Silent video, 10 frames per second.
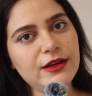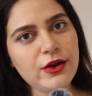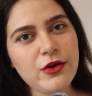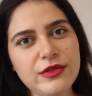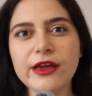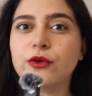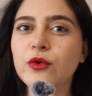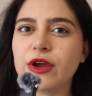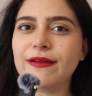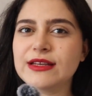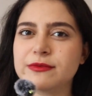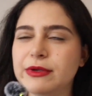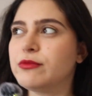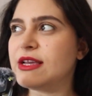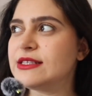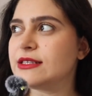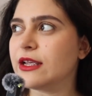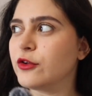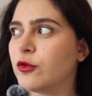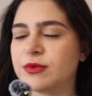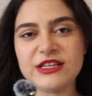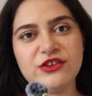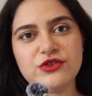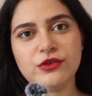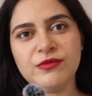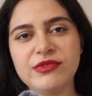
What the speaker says: I know that you're going to be wasting your potential.